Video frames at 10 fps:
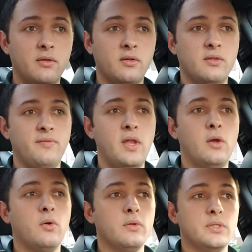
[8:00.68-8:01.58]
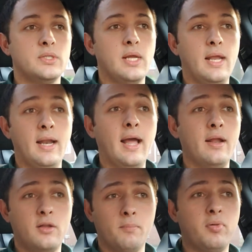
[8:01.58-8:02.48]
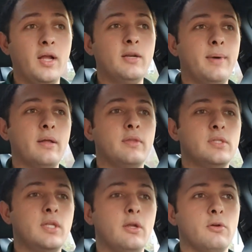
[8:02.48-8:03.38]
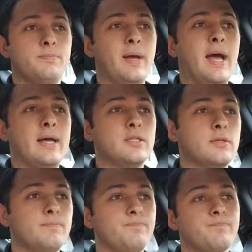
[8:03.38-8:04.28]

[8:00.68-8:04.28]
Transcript: the vehicle is, and I had complained about this in years past,